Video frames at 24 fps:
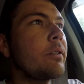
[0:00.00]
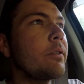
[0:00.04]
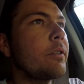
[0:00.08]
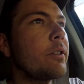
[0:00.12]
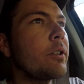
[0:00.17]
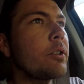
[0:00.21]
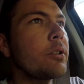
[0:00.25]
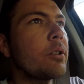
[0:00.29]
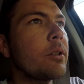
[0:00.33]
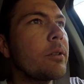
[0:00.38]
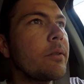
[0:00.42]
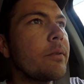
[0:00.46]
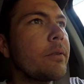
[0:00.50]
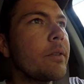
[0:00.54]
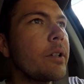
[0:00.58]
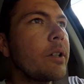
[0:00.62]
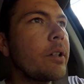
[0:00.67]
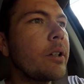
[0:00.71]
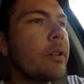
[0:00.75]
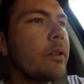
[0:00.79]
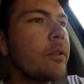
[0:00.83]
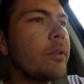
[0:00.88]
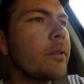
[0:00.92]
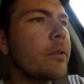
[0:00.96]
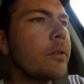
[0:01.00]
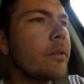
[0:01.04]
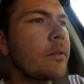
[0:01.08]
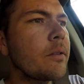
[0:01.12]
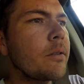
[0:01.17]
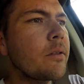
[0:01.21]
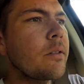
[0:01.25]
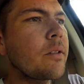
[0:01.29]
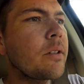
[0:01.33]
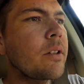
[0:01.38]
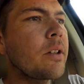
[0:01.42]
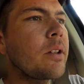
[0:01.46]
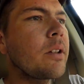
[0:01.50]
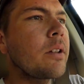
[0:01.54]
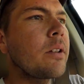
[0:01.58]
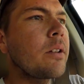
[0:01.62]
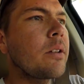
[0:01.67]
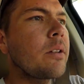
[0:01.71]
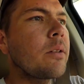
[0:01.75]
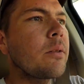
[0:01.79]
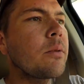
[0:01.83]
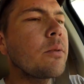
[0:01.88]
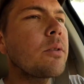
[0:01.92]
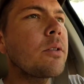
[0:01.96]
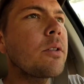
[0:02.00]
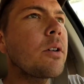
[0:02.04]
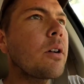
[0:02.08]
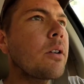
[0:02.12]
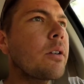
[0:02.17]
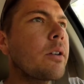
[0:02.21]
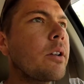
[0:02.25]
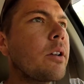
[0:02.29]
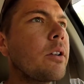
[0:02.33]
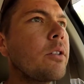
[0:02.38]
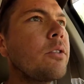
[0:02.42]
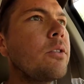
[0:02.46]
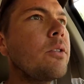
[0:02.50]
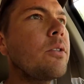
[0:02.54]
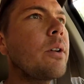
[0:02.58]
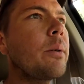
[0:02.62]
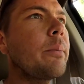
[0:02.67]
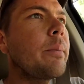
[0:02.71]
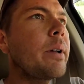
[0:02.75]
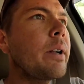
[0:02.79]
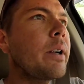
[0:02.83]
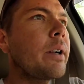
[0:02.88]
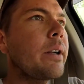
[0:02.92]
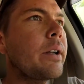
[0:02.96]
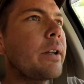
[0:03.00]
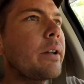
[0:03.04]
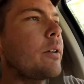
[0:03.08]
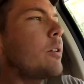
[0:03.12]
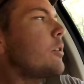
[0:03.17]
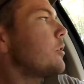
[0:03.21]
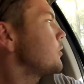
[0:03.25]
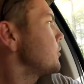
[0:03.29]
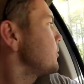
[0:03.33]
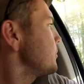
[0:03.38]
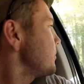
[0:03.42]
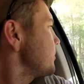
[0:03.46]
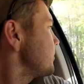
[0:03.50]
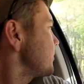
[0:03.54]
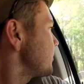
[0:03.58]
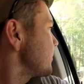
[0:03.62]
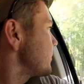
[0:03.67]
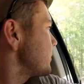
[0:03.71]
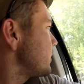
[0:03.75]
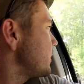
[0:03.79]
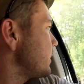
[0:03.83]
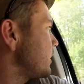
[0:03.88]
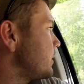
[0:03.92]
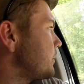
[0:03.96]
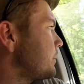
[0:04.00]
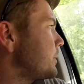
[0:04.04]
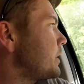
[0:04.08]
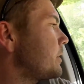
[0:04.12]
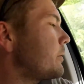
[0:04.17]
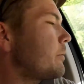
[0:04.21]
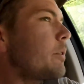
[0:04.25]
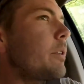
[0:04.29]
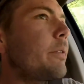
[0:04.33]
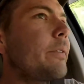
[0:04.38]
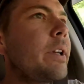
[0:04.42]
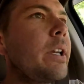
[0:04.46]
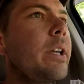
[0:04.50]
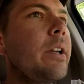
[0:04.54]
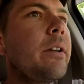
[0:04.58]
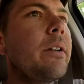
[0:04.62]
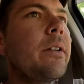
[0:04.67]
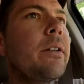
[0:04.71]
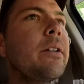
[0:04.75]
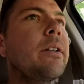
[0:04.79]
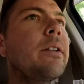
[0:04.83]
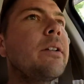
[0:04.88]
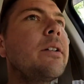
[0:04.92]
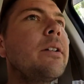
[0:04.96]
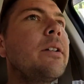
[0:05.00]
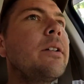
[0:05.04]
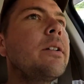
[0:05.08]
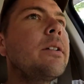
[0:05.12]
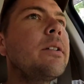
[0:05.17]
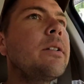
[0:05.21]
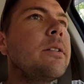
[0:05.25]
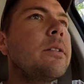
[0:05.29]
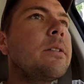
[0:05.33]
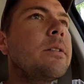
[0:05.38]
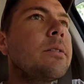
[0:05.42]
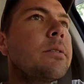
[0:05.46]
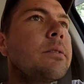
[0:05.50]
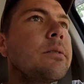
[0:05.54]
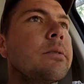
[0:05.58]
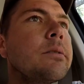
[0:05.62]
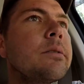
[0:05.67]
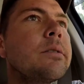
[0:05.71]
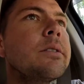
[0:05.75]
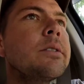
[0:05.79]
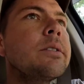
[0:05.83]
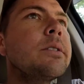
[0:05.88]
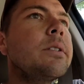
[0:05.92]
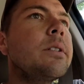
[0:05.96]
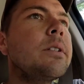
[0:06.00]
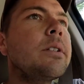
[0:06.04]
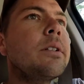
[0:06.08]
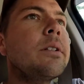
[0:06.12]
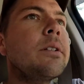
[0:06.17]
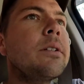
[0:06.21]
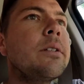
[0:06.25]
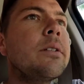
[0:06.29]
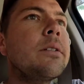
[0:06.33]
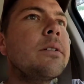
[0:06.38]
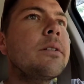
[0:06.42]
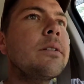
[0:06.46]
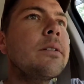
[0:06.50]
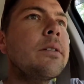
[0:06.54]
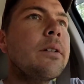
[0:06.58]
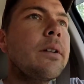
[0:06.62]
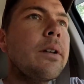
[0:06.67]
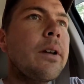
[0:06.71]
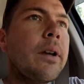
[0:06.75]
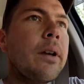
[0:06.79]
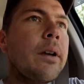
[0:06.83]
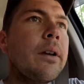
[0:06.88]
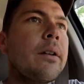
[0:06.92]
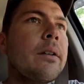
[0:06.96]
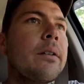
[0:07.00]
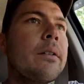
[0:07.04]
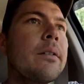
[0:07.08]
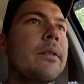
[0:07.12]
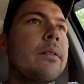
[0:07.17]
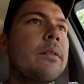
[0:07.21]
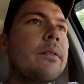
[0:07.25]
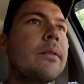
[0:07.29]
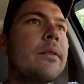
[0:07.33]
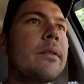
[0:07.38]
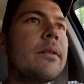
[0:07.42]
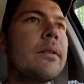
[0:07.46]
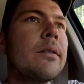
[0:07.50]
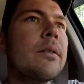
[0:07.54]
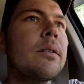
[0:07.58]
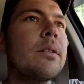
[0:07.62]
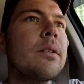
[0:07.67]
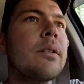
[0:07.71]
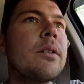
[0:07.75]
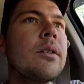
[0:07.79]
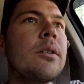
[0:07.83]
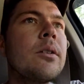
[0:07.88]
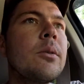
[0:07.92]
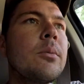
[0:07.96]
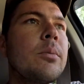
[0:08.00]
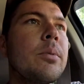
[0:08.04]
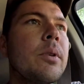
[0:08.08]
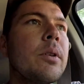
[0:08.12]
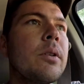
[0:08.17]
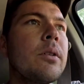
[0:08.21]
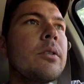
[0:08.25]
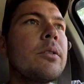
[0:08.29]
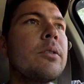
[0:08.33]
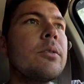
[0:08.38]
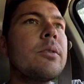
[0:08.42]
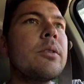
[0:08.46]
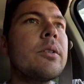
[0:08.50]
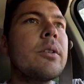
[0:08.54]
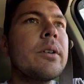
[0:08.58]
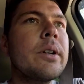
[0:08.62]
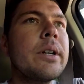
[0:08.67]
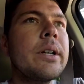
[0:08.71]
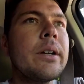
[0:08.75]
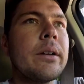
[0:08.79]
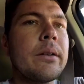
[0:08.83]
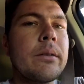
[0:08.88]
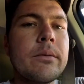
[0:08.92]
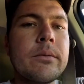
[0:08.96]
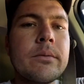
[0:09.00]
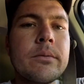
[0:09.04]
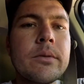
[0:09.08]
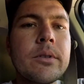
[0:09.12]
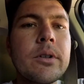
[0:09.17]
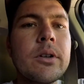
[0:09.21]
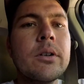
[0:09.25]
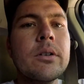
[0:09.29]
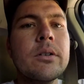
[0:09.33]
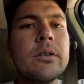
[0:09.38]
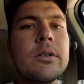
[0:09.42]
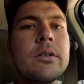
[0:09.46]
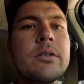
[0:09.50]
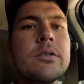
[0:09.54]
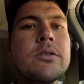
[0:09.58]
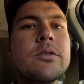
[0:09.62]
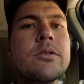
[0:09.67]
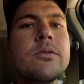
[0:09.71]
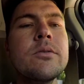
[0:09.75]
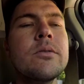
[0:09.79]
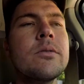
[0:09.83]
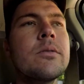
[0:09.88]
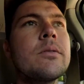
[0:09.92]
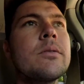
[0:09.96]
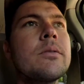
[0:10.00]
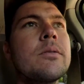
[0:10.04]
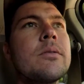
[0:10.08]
finish up the video, and we'll talk to y'all soon. I better get home, see Emmy and Ribby, and uh, yeah hope y'all are doing great. Talk to you soon.